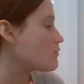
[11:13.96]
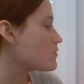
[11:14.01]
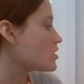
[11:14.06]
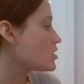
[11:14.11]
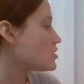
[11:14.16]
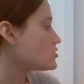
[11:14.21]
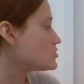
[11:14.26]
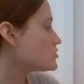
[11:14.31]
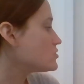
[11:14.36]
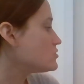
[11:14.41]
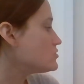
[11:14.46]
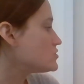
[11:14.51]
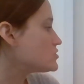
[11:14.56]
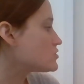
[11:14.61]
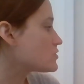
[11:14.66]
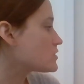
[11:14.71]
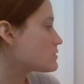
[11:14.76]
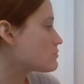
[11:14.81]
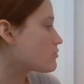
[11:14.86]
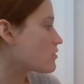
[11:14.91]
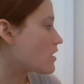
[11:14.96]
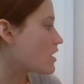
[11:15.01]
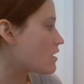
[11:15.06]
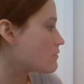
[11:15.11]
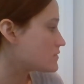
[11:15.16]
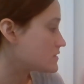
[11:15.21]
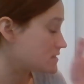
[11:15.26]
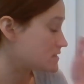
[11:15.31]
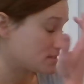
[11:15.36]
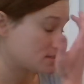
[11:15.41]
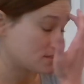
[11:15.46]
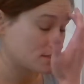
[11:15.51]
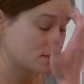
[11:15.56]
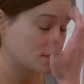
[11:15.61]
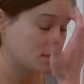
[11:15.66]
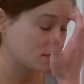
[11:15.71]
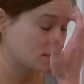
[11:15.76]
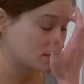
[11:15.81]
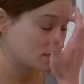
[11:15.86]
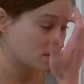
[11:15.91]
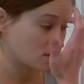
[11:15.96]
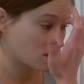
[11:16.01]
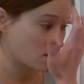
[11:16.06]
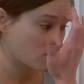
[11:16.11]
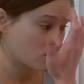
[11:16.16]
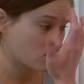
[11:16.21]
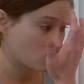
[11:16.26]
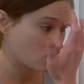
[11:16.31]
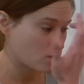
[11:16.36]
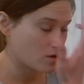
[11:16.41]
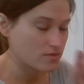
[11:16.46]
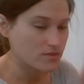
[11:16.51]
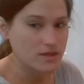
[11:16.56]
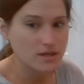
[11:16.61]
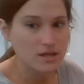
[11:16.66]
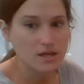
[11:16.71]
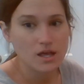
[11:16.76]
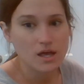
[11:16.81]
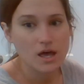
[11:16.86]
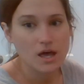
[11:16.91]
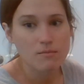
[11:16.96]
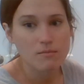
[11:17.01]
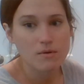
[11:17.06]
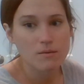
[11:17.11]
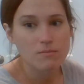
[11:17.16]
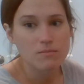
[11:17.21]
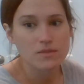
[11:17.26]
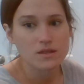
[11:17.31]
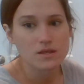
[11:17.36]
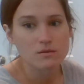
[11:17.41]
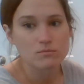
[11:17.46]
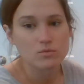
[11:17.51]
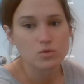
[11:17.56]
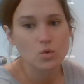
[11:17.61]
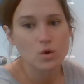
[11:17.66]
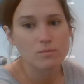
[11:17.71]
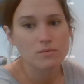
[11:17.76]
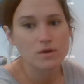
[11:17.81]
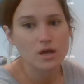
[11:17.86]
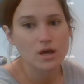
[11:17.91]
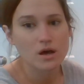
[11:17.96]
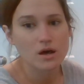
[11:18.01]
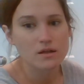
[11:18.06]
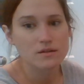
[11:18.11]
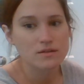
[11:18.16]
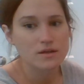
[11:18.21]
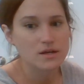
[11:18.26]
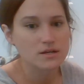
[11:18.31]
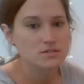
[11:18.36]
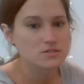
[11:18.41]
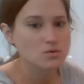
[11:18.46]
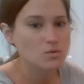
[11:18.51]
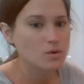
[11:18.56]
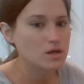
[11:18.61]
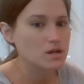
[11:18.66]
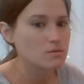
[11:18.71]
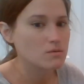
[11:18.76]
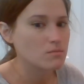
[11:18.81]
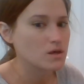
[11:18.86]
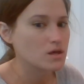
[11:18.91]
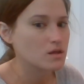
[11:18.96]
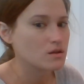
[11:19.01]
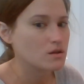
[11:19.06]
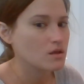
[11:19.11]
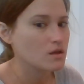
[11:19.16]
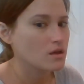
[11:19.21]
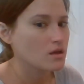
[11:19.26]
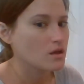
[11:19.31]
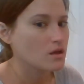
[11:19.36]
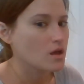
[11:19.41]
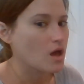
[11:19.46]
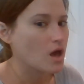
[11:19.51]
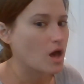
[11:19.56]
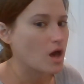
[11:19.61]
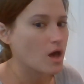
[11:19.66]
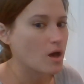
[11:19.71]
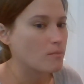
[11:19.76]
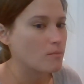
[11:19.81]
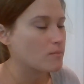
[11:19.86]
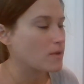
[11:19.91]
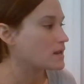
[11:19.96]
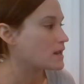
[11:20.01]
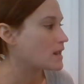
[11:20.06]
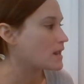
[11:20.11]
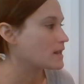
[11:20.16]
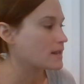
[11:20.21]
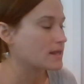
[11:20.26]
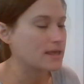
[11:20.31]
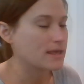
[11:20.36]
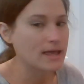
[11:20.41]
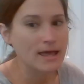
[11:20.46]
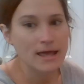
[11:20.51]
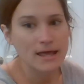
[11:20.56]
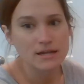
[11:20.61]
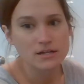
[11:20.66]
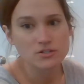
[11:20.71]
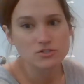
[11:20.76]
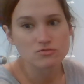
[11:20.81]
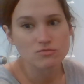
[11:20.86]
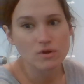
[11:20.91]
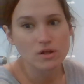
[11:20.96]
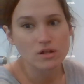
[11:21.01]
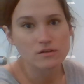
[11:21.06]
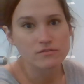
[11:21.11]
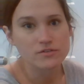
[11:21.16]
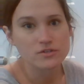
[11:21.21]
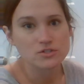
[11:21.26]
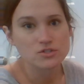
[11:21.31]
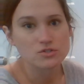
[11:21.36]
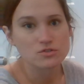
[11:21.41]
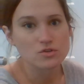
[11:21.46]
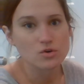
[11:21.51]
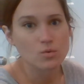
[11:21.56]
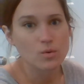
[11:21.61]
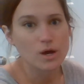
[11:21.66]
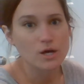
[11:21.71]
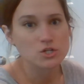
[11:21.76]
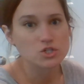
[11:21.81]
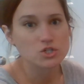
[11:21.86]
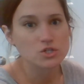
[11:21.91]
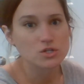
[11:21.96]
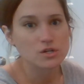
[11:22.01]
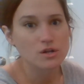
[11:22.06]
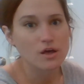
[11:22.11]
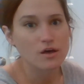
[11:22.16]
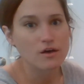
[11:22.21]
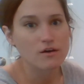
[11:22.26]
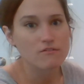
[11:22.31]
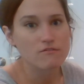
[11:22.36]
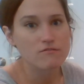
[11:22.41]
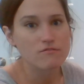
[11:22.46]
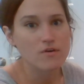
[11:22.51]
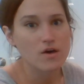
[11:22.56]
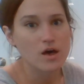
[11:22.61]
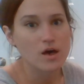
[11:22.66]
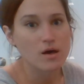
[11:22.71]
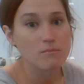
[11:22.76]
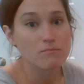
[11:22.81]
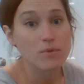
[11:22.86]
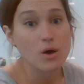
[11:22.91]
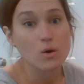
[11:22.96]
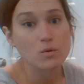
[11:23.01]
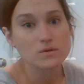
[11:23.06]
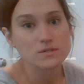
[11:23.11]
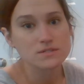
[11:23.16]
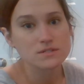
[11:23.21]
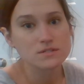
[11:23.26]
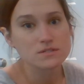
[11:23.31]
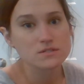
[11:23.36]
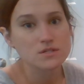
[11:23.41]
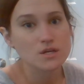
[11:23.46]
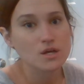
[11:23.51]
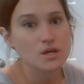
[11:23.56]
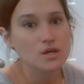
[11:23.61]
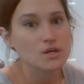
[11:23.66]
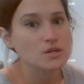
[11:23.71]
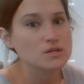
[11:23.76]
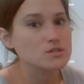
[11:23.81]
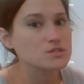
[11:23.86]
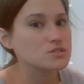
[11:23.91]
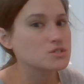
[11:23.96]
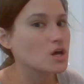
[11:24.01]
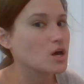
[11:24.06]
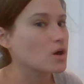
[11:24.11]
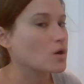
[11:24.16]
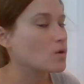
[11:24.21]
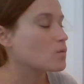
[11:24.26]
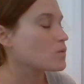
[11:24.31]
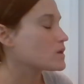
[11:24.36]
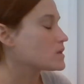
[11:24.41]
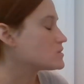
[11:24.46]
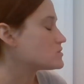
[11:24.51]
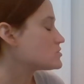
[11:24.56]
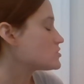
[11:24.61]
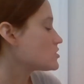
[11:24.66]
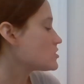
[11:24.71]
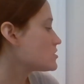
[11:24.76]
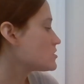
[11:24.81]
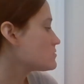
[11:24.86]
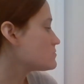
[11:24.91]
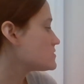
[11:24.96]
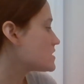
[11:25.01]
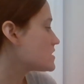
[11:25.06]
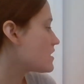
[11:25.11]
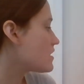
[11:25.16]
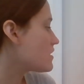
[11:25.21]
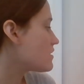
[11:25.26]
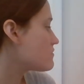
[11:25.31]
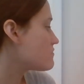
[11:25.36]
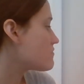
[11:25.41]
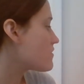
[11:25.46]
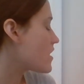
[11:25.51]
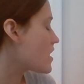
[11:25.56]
Illusory promises, this is the other one that can come up in the employment context quite a bit. And again, it's relevant to the question of bonuses. So in terms of